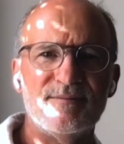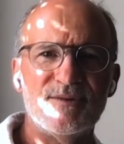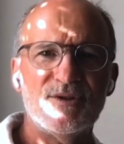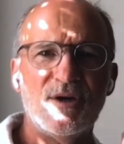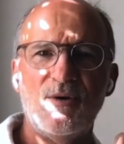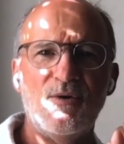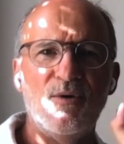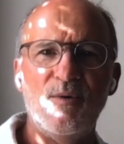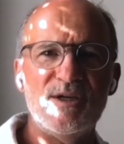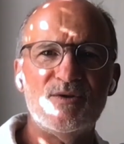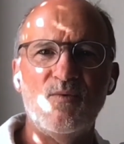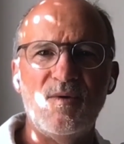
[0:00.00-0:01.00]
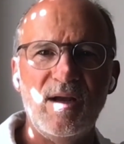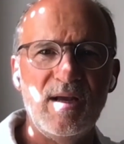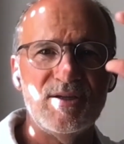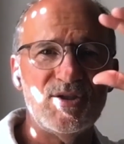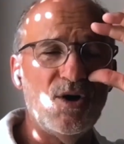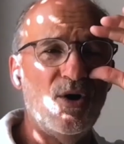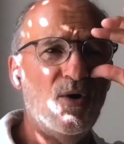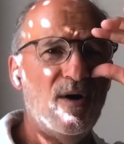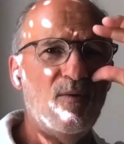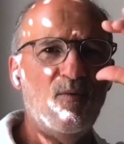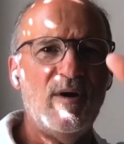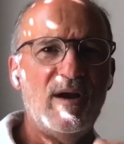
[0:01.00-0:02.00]
So I always okay.
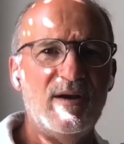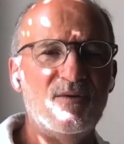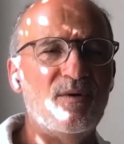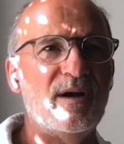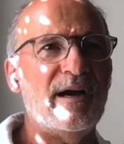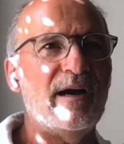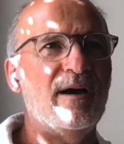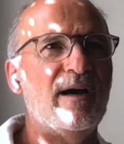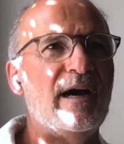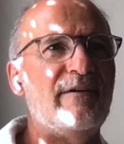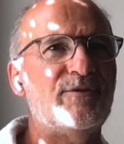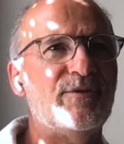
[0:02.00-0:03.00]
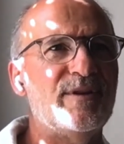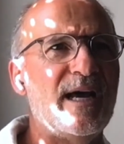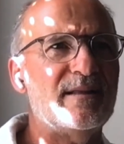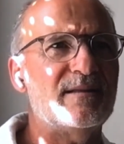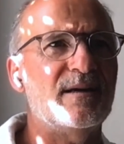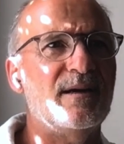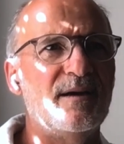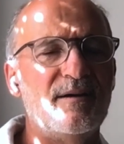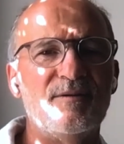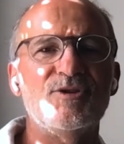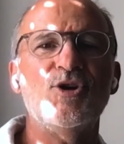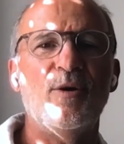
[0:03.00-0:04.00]
So uh, after that
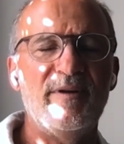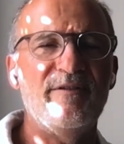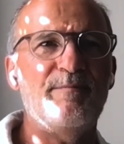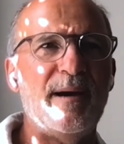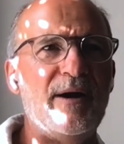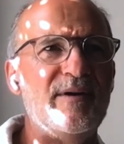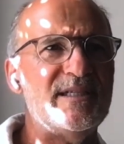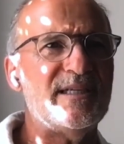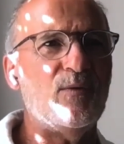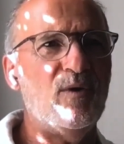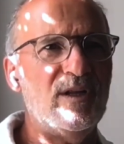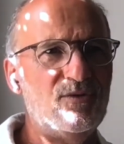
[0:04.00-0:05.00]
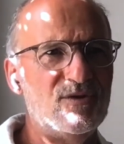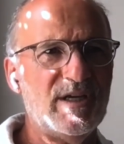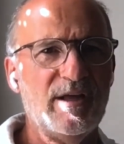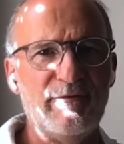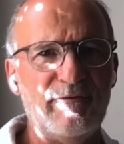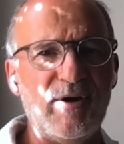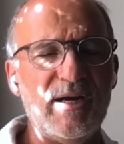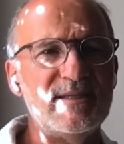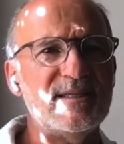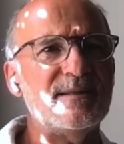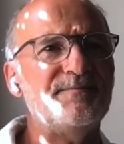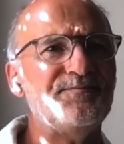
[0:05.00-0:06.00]
uh, job in Paris, I went to South of
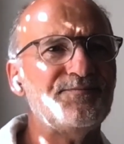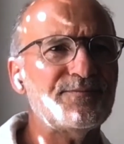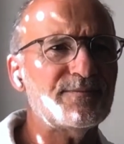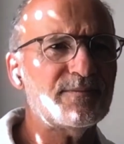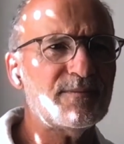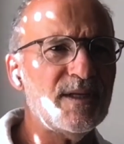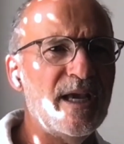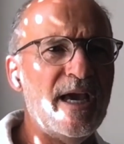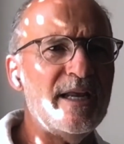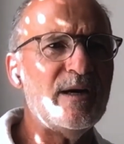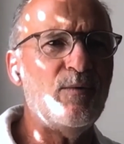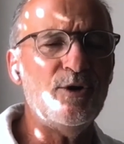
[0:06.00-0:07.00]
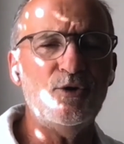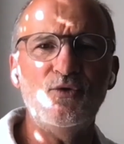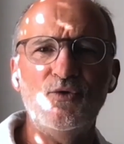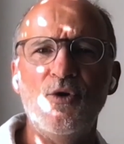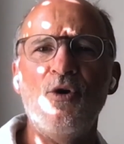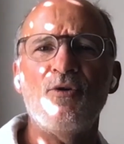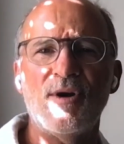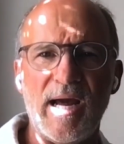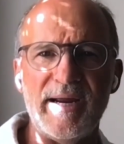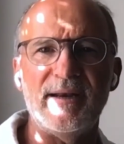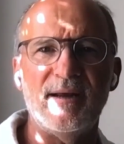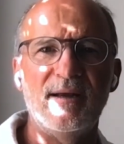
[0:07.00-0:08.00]
France, and I wanted to do long
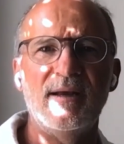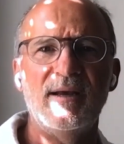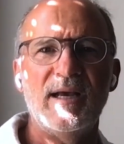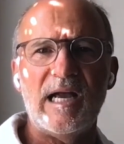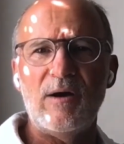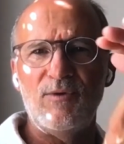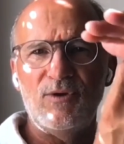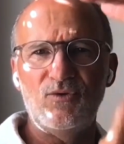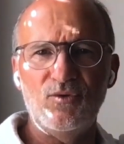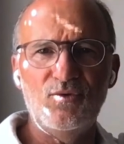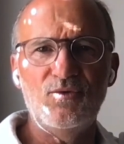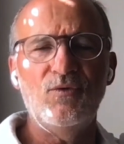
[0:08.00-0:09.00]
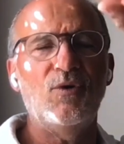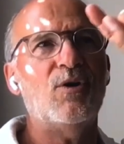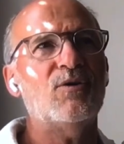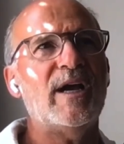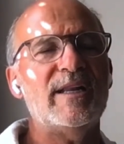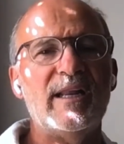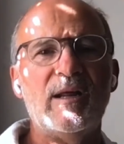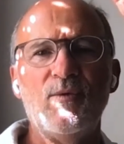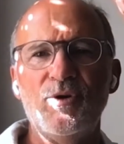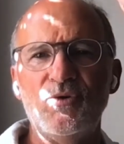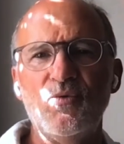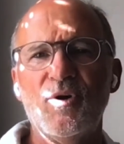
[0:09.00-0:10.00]
line. I wanted to do long line, and I
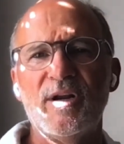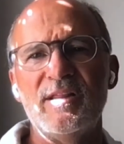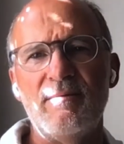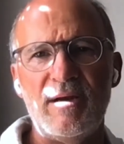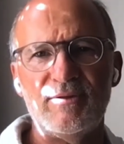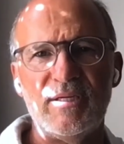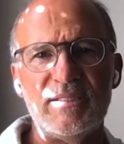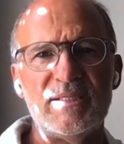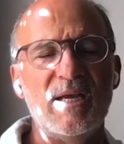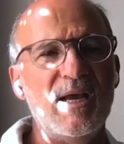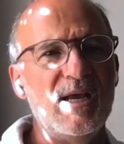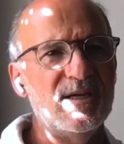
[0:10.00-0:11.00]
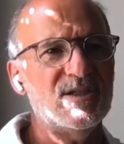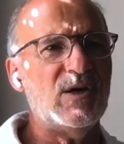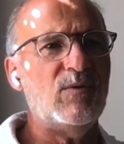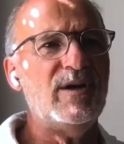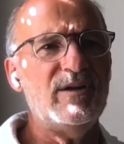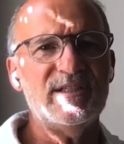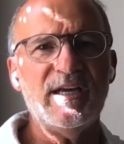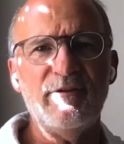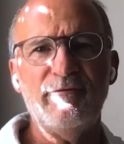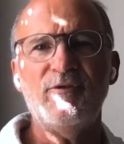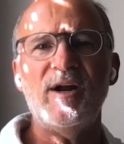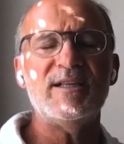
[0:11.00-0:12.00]
wanted to work in the mountains. So I went in South
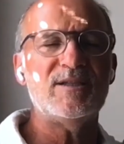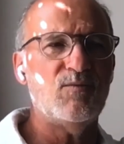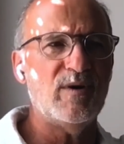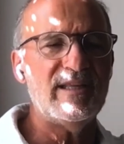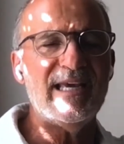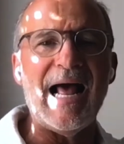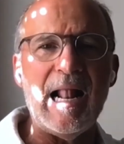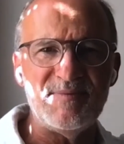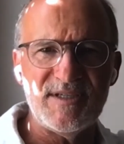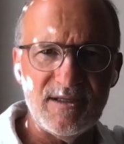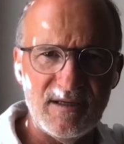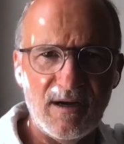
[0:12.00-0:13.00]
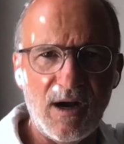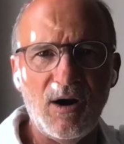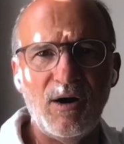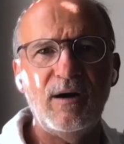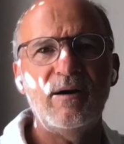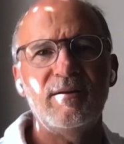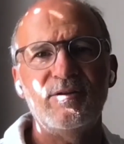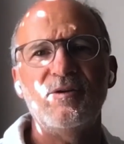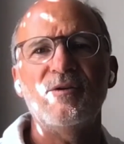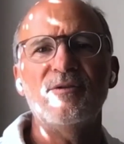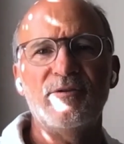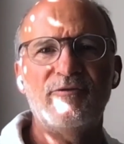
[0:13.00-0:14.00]
of France, where the Alps are
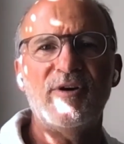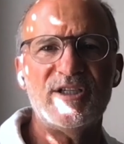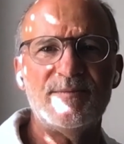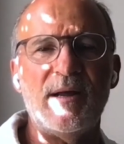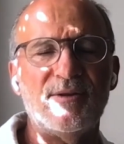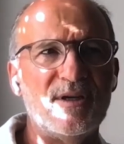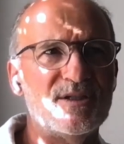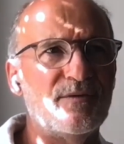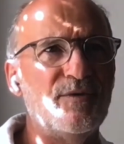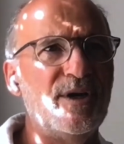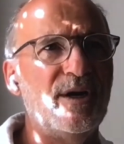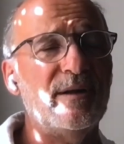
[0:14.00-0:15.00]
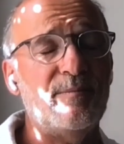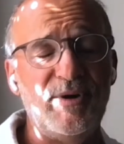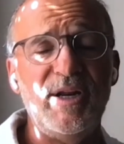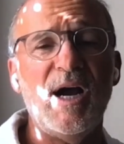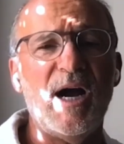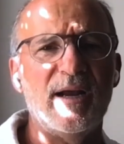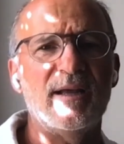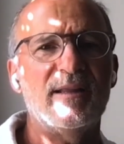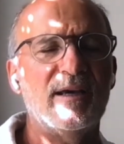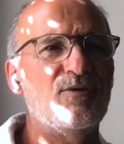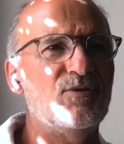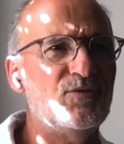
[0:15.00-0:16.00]
the, the French mountains over there. They're pretty high
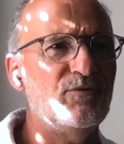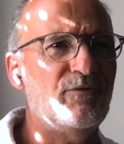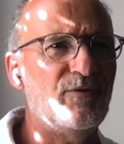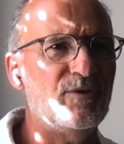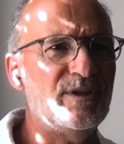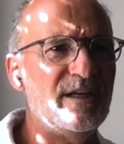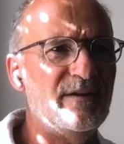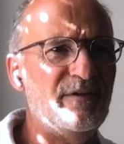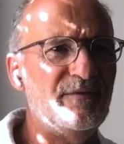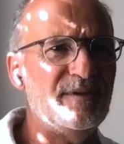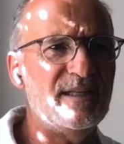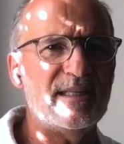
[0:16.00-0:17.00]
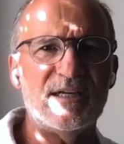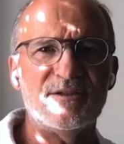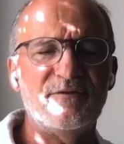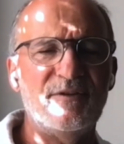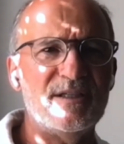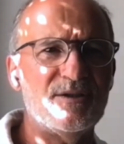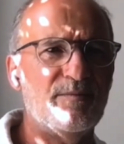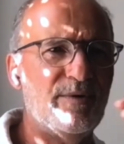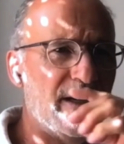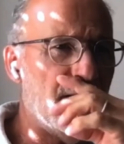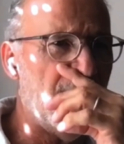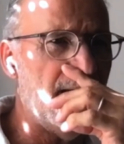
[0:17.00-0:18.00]
and they go to 14, 15,000 mm-hmm. feet, so
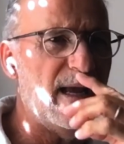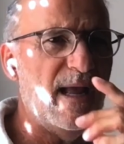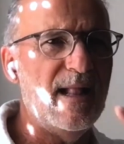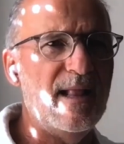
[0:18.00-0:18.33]
pretty high.